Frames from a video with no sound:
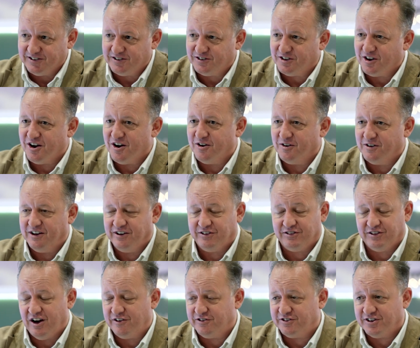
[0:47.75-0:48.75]
So
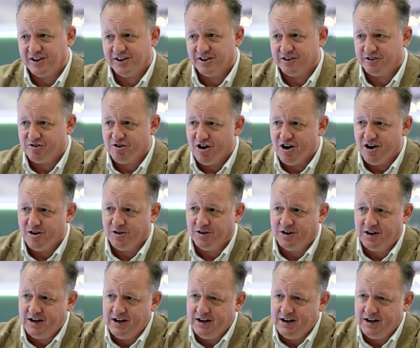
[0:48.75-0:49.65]
I've seen it grow.